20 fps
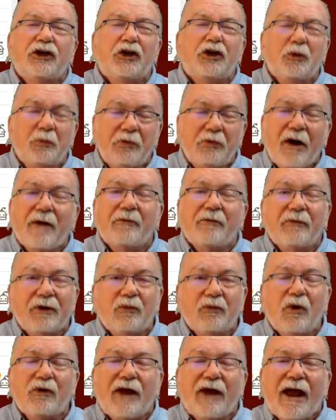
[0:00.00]
you probably
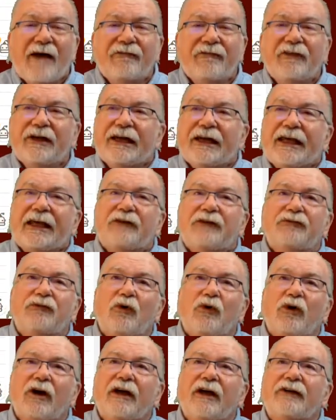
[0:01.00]
won't have the need
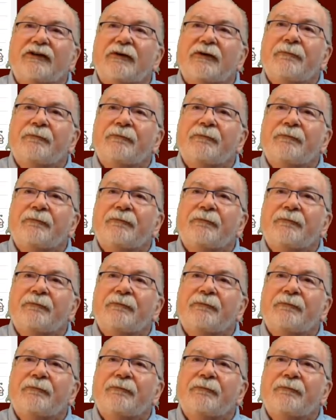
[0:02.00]
for it.